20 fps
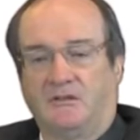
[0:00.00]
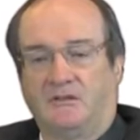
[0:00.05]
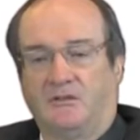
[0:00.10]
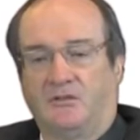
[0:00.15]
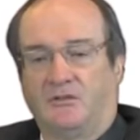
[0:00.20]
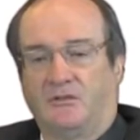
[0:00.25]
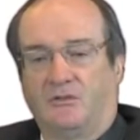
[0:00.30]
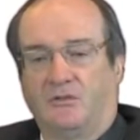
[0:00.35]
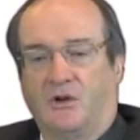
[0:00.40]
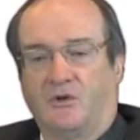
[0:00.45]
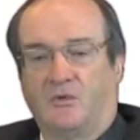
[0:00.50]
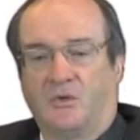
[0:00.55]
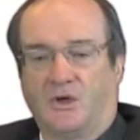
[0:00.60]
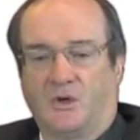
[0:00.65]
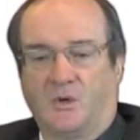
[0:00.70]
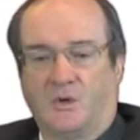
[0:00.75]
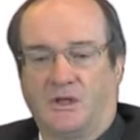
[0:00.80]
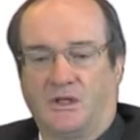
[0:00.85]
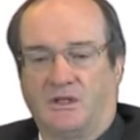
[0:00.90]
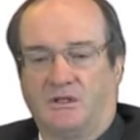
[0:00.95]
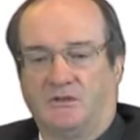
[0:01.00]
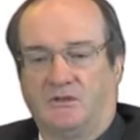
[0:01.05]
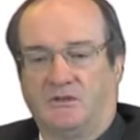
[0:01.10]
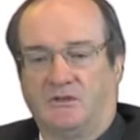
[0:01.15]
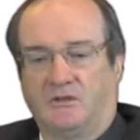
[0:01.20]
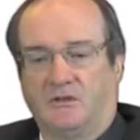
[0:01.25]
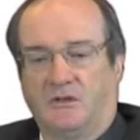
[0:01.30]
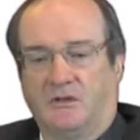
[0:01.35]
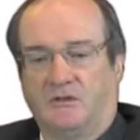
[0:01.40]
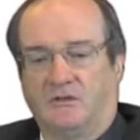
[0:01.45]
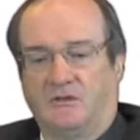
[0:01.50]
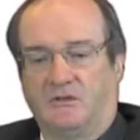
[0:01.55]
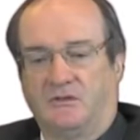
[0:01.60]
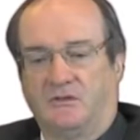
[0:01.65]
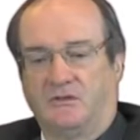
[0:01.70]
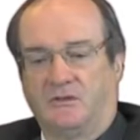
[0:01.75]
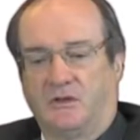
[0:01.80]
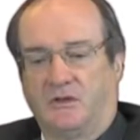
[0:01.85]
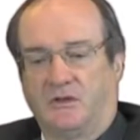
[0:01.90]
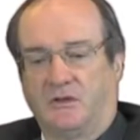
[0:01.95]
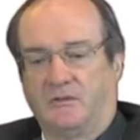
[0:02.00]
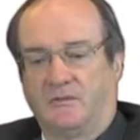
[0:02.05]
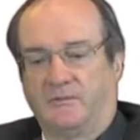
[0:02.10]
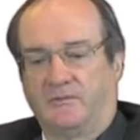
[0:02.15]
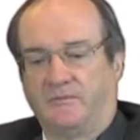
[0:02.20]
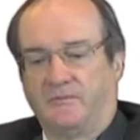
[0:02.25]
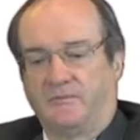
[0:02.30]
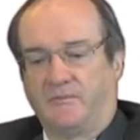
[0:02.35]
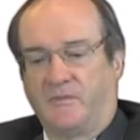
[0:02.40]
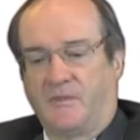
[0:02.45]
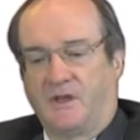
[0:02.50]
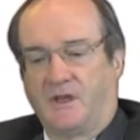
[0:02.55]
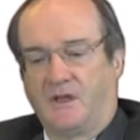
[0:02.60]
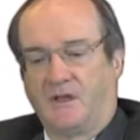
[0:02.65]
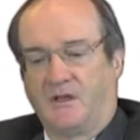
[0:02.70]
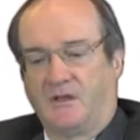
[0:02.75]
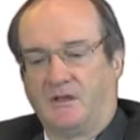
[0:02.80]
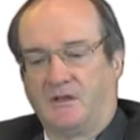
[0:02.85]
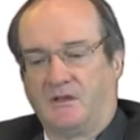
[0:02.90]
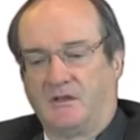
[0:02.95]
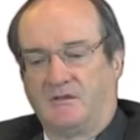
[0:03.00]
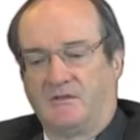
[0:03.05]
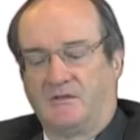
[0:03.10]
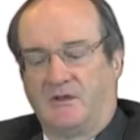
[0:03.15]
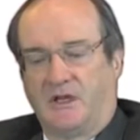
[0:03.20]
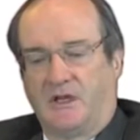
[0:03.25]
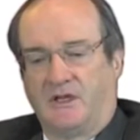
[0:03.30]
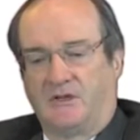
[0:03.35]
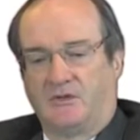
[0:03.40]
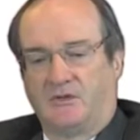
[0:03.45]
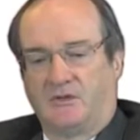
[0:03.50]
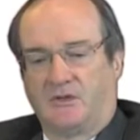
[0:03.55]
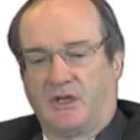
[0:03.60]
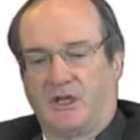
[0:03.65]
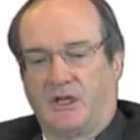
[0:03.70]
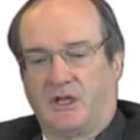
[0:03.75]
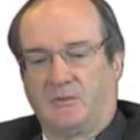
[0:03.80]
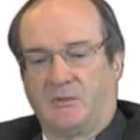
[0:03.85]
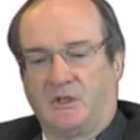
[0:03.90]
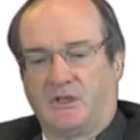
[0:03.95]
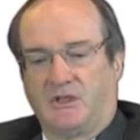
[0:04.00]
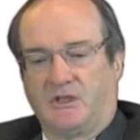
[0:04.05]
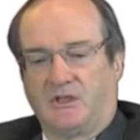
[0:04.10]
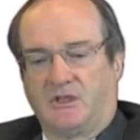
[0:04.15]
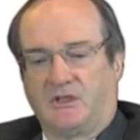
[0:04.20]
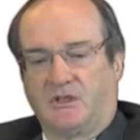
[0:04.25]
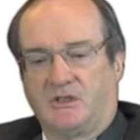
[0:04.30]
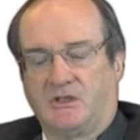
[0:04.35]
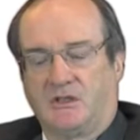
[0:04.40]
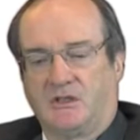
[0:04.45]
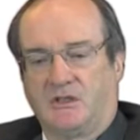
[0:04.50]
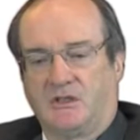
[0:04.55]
you're not required to lodge financial statements,